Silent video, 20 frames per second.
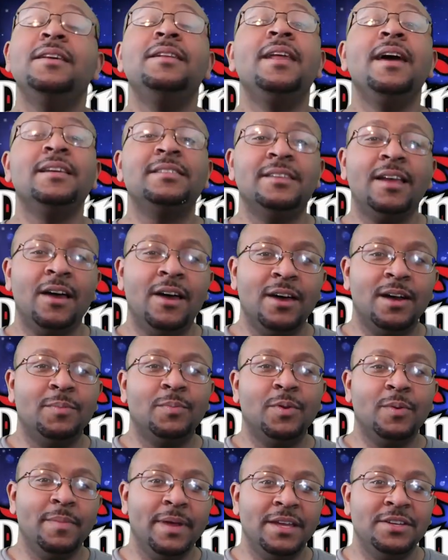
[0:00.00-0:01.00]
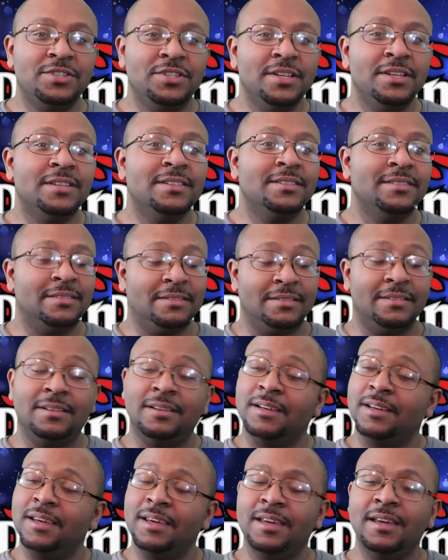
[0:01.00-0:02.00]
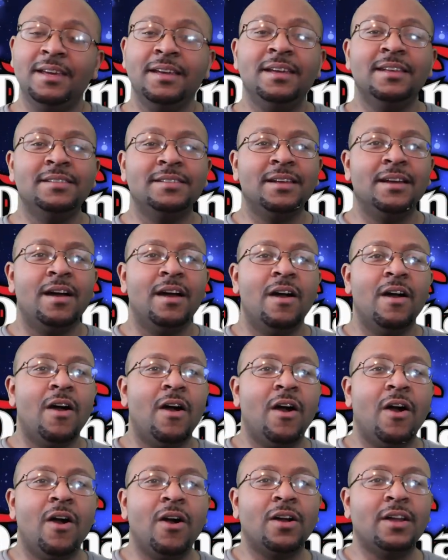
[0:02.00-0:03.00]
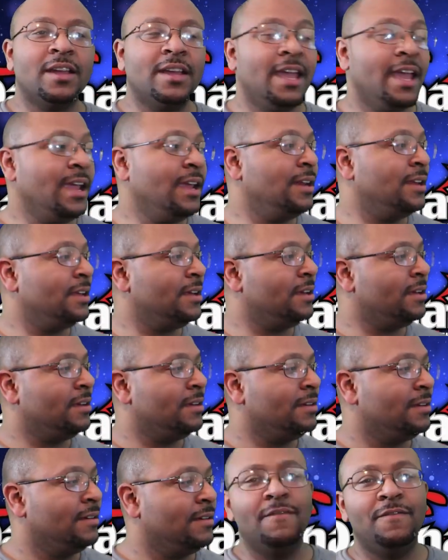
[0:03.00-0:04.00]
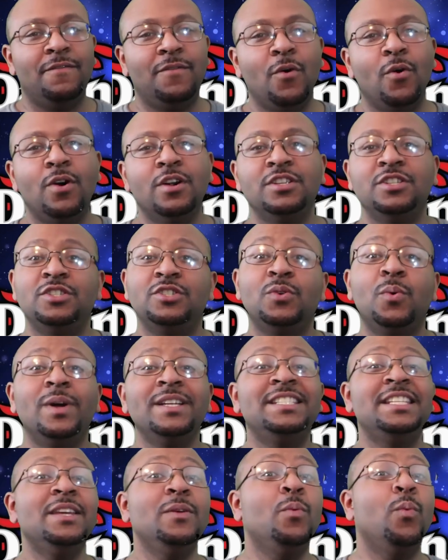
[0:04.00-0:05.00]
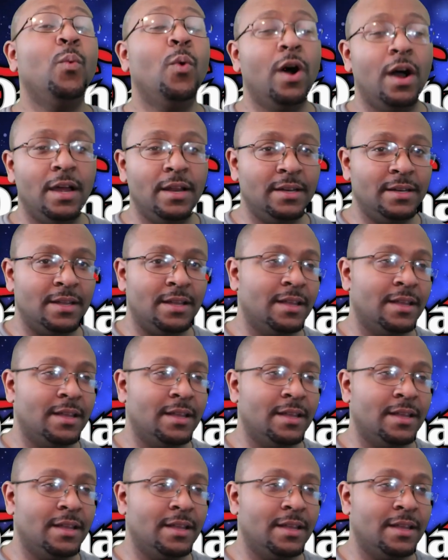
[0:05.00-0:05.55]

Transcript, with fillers: The next honorable mention is Arcana Force twenty-one,